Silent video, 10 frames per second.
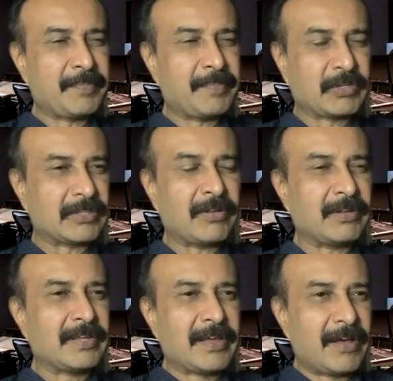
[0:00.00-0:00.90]
Because there
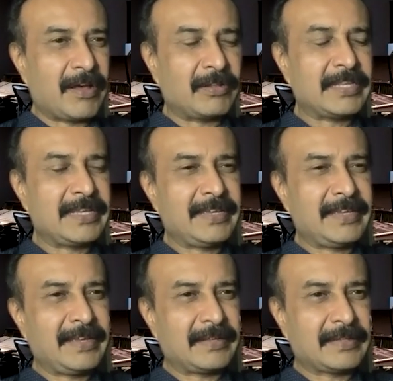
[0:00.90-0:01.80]
were
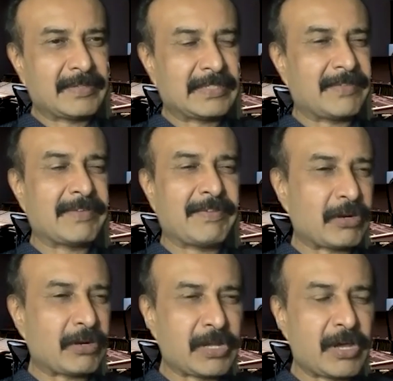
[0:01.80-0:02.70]

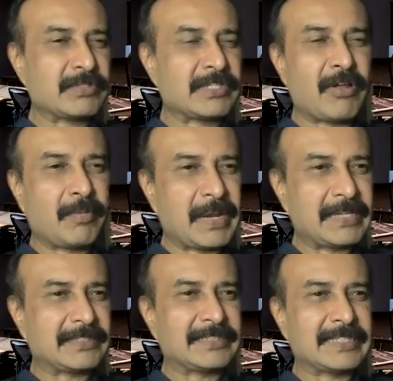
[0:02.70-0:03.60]
lockdowns in all
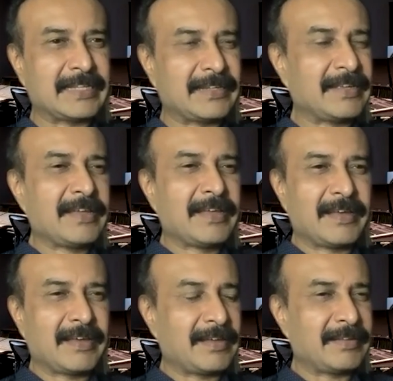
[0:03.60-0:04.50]
places, and
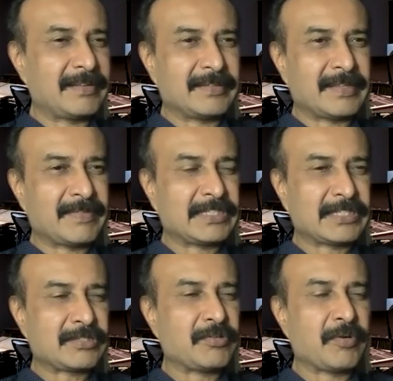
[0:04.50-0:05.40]
there was
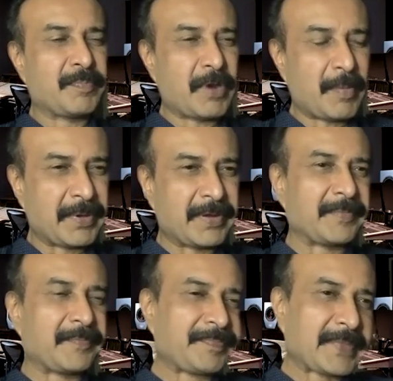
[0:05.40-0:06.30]
just no proper
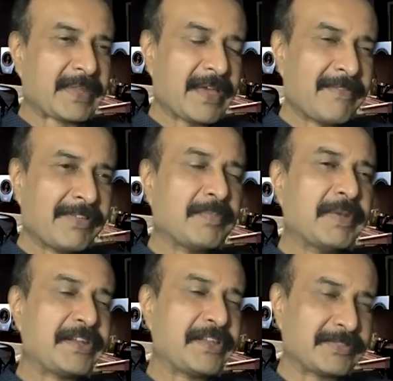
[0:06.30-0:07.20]

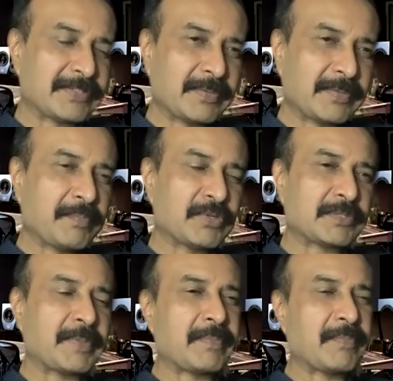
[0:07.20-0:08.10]
availability of some of the
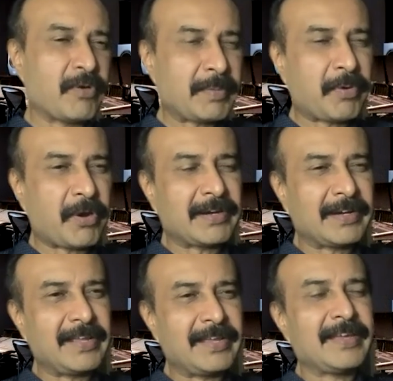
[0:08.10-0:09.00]
inputs. But more
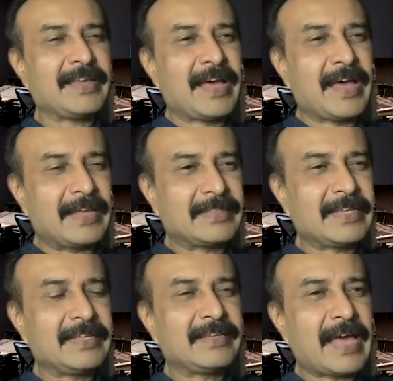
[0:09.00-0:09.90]
importantly, I
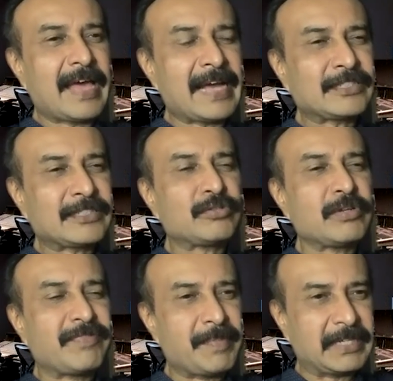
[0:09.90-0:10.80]
think access to
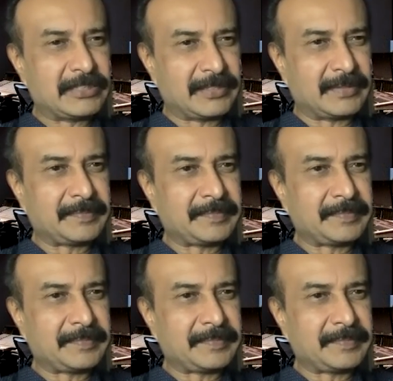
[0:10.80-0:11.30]
information.